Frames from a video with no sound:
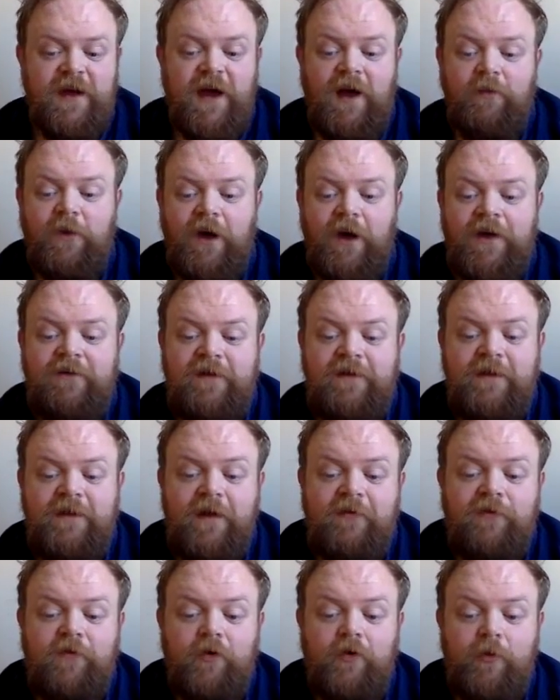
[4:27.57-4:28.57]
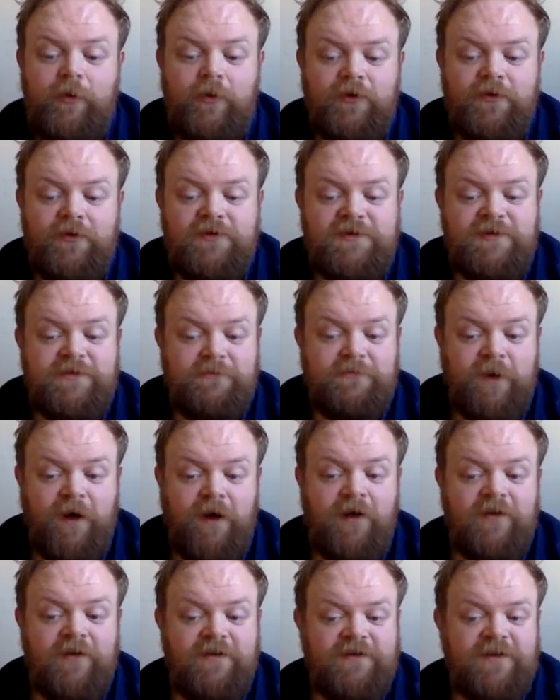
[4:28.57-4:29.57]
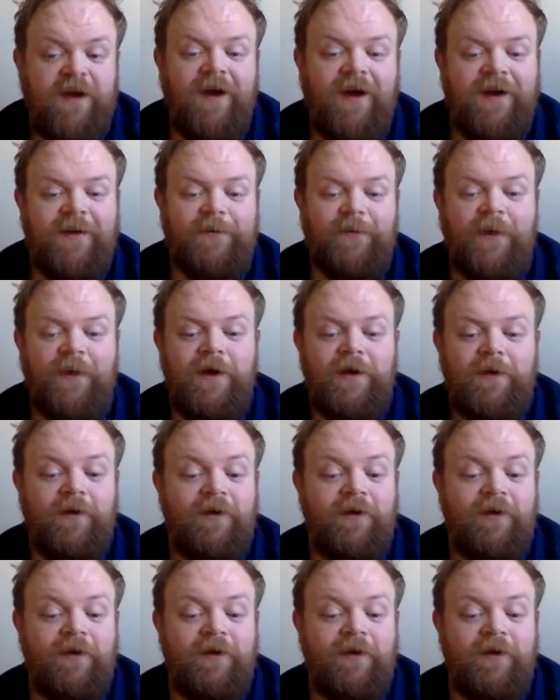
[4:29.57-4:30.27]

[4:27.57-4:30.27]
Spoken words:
and waving their forepaws to mark the time,